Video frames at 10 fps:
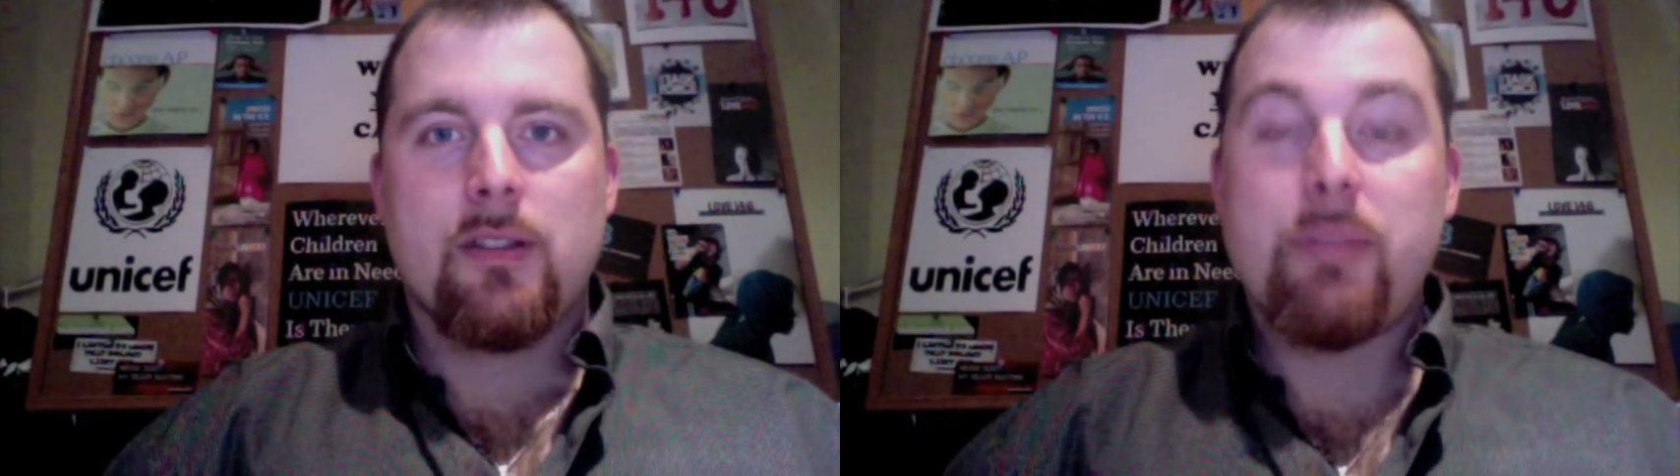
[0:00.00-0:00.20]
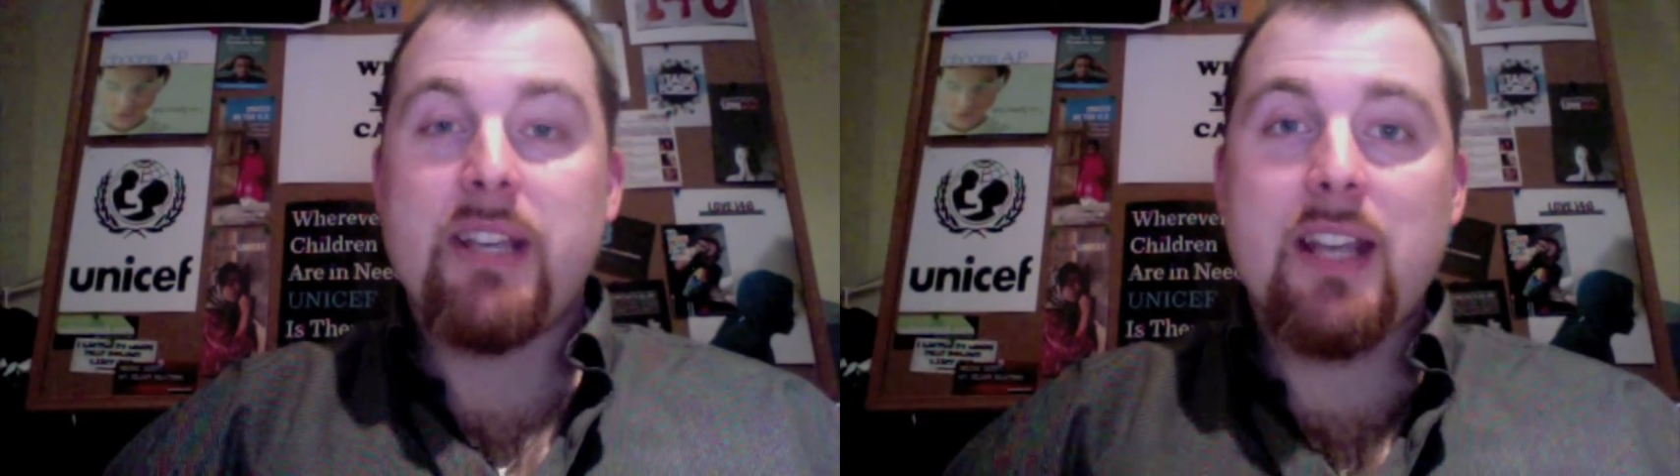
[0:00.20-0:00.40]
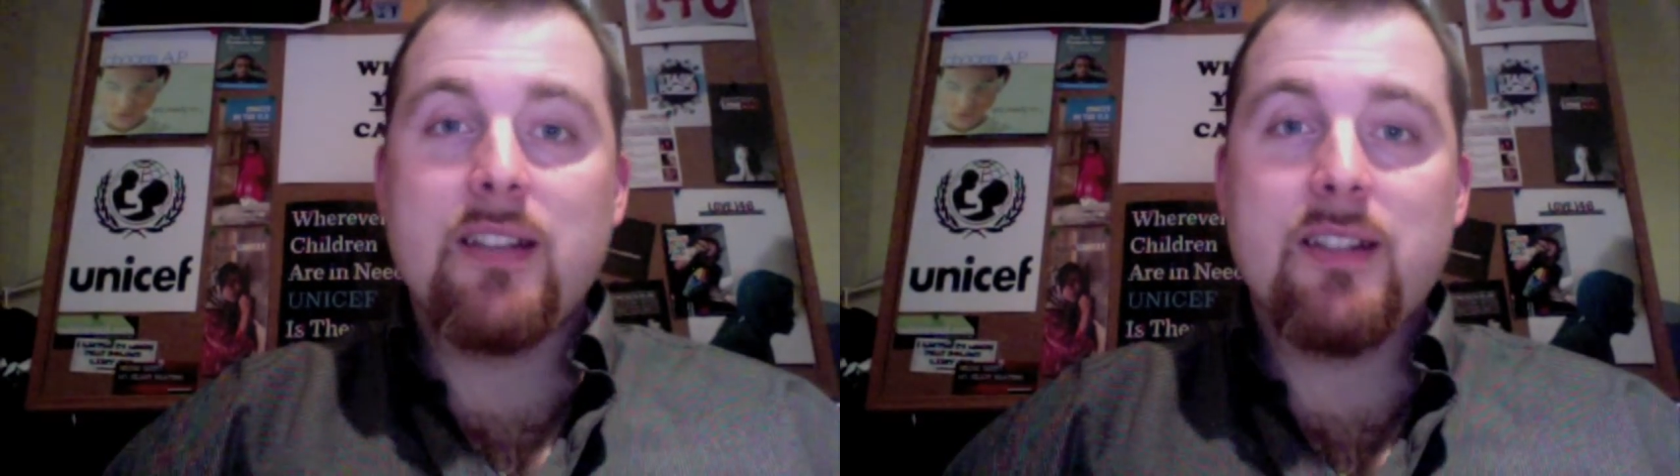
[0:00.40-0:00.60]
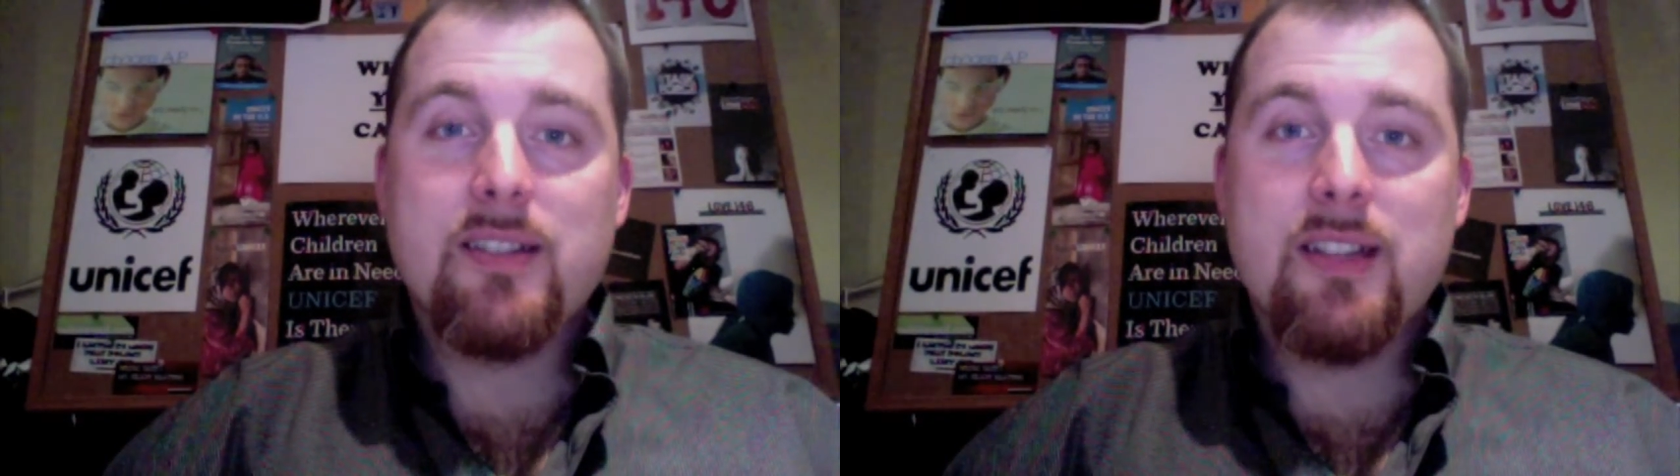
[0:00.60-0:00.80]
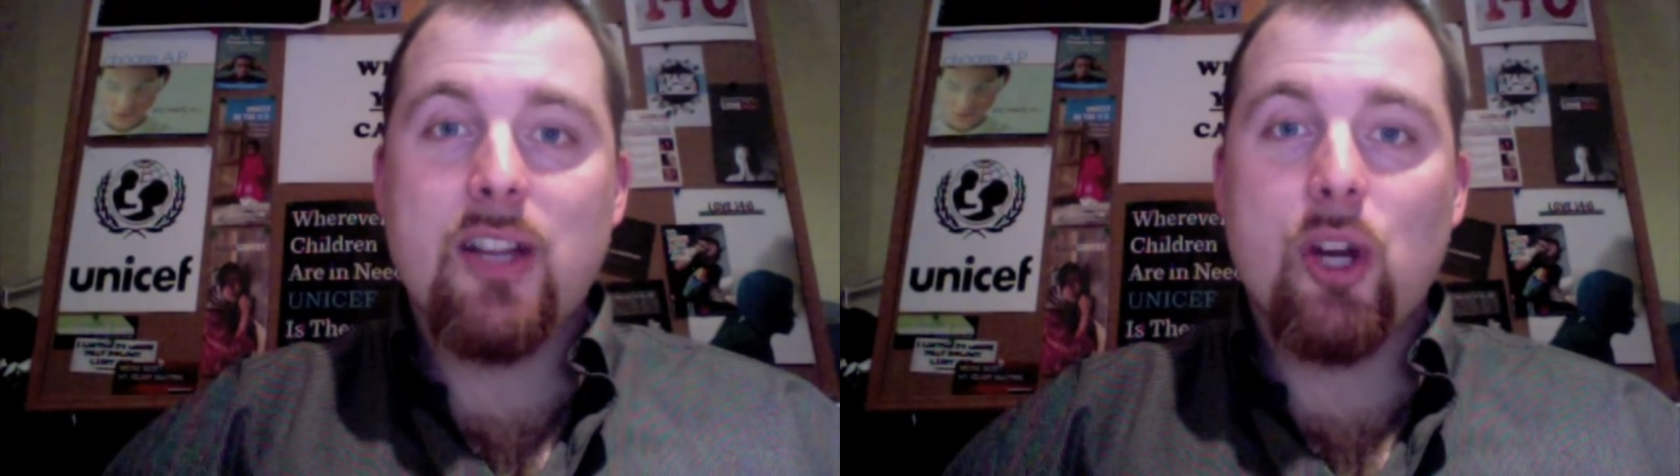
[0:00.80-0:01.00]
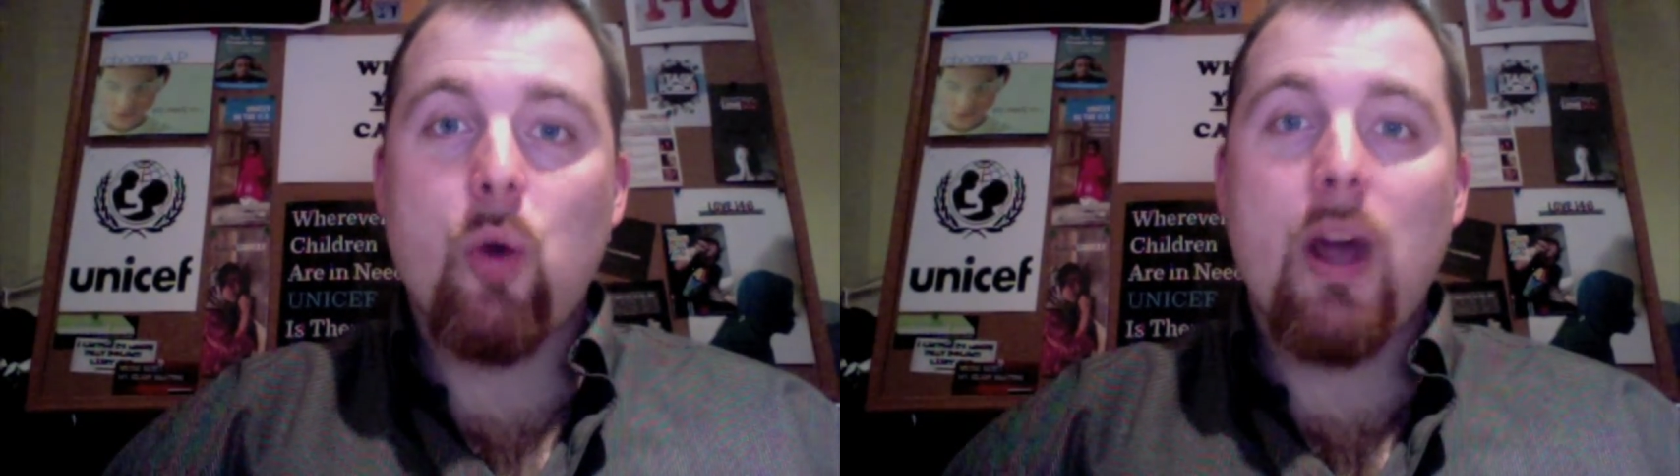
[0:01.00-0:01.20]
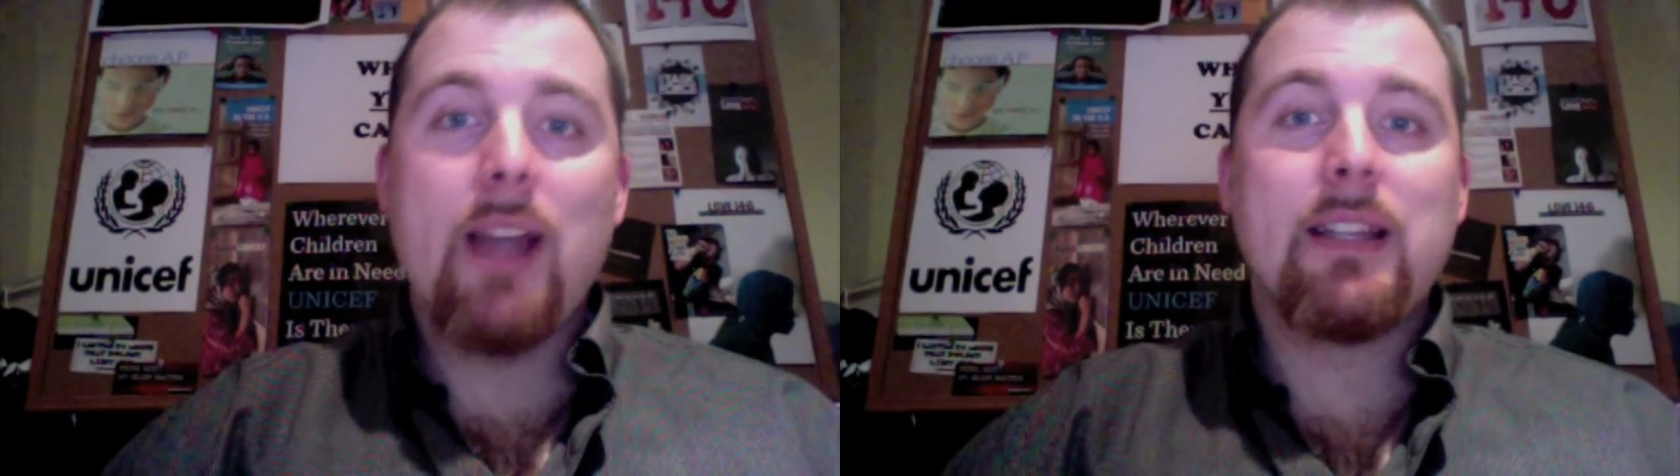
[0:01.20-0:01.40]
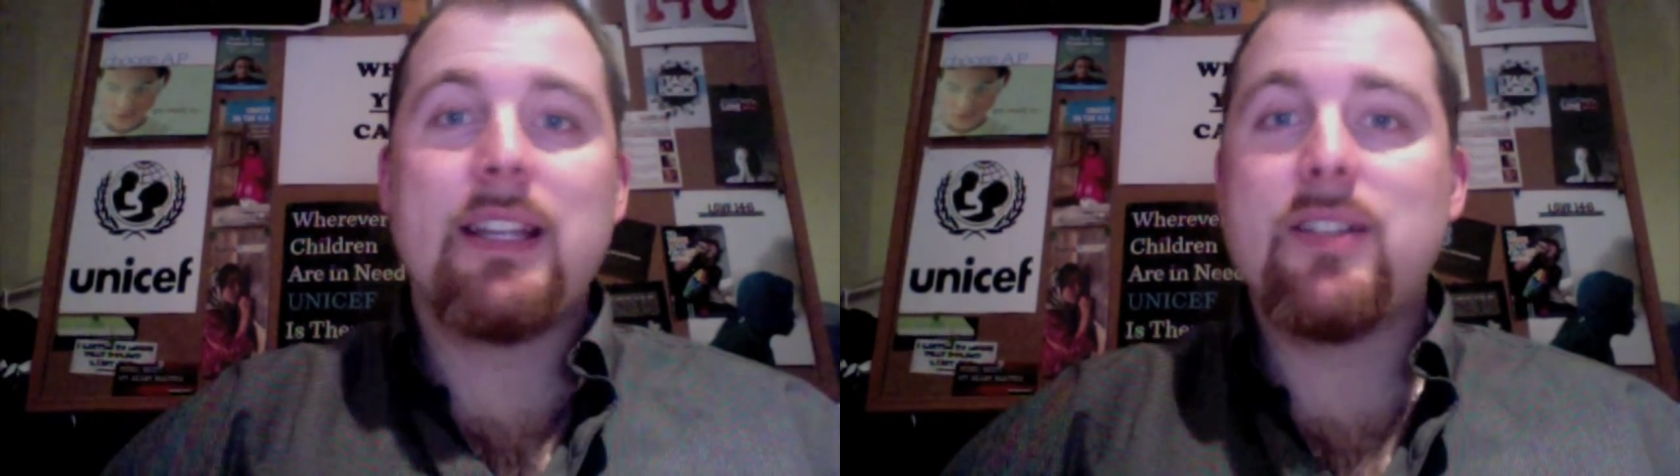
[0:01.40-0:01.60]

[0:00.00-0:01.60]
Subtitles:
Begin to sit there quietly